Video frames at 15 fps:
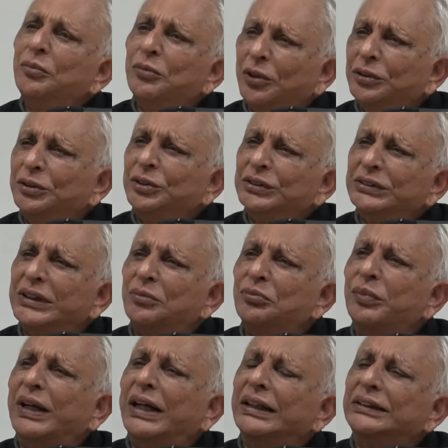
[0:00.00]
them on to
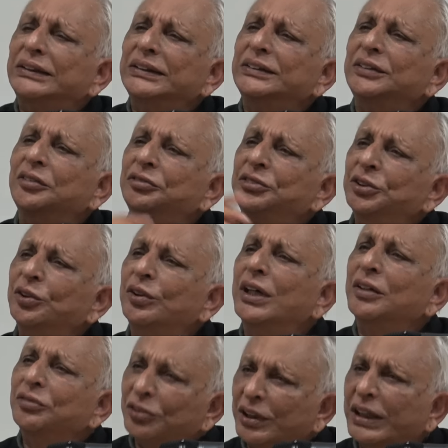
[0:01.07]
some practice of
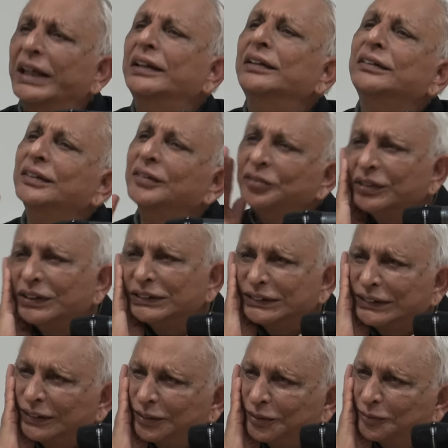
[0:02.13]
yoga for health
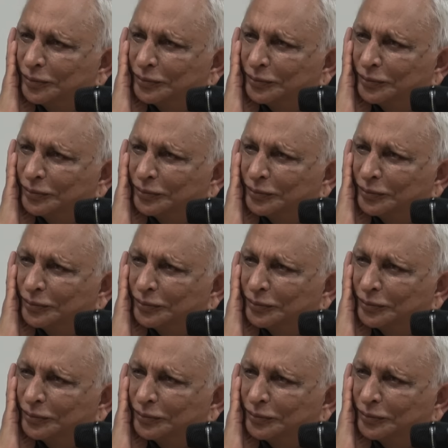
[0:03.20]
first.